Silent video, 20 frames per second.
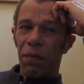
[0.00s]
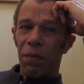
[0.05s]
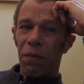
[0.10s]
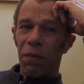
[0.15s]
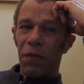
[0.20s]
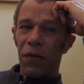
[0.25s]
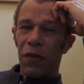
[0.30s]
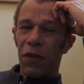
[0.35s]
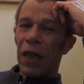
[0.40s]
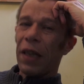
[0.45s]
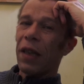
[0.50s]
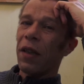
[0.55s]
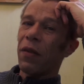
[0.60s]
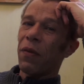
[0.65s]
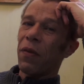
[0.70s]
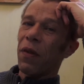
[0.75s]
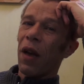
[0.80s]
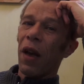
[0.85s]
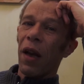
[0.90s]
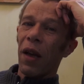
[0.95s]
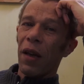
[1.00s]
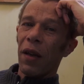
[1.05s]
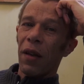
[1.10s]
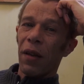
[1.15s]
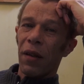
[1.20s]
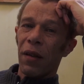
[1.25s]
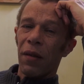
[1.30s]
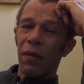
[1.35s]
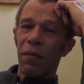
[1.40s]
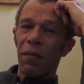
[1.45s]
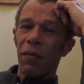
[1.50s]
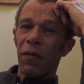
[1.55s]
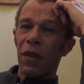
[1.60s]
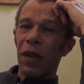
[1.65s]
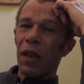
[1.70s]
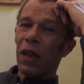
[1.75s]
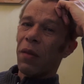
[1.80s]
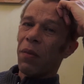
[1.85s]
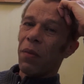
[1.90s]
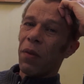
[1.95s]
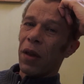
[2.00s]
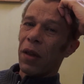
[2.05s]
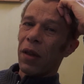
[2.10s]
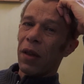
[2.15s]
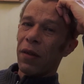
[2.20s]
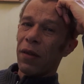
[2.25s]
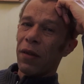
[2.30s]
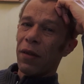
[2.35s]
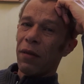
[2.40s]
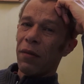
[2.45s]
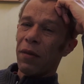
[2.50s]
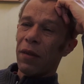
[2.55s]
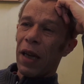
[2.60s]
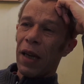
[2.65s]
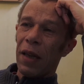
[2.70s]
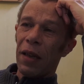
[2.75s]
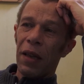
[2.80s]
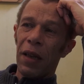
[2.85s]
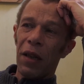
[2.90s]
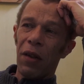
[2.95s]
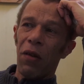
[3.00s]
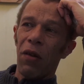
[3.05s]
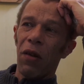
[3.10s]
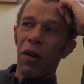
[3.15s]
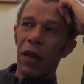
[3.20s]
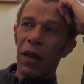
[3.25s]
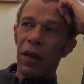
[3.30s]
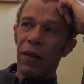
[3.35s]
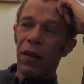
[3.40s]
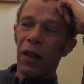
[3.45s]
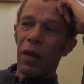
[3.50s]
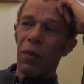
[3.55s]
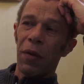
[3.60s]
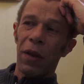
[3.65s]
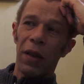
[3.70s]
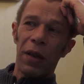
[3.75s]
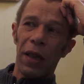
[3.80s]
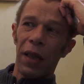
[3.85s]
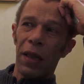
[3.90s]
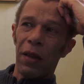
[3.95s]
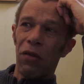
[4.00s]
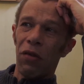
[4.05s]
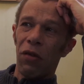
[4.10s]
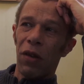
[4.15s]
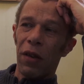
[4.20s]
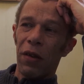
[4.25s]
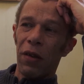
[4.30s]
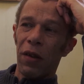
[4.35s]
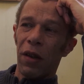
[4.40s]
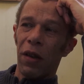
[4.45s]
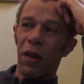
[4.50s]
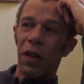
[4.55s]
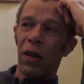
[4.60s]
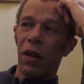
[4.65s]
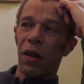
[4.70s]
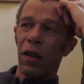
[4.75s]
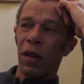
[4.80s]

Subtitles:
satisfying and deep understanding, or at least deep interest in